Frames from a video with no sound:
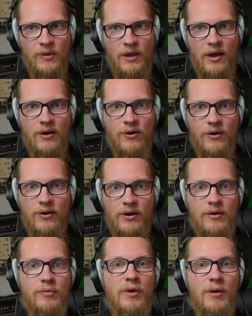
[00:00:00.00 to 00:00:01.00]
or
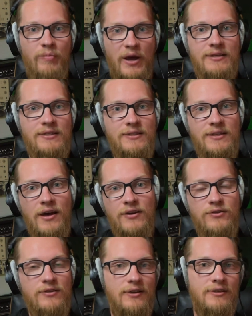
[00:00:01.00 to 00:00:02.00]
a bass guitar
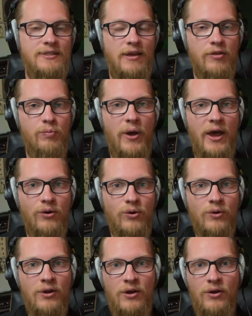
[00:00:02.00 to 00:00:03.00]
using a synth
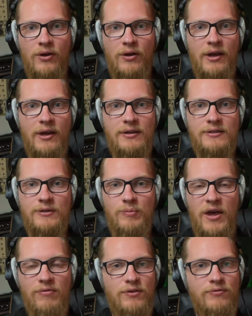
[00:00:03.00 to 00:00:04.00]
pedal and some
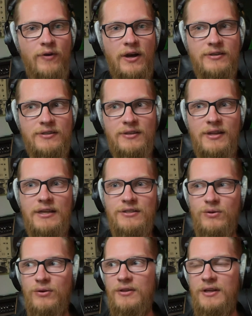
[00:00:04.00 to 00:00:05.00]
heavy fuzz and that
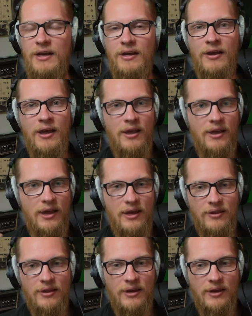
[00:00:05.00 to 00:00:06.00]
sort of thing
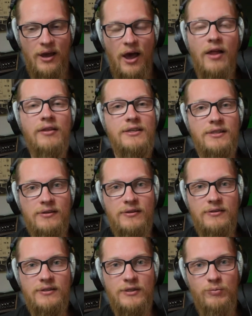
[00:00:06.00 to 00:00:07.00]
in the other
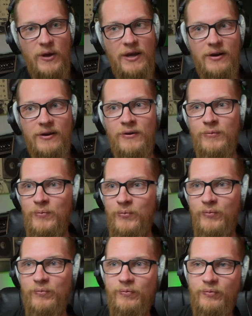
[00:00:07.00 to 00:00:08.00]
speaker.
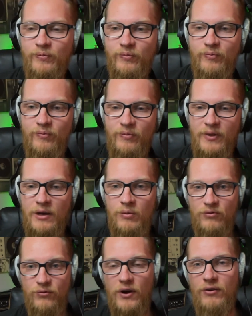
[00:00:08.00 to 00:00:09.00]

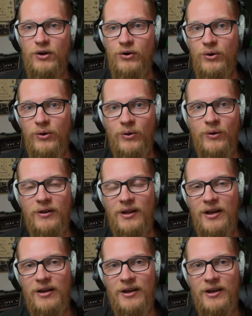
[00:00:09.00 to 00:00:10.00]
Very cool.
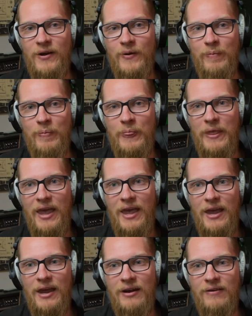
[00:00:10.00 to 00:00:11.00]

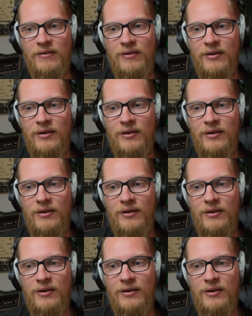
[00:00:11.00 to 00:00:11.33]
And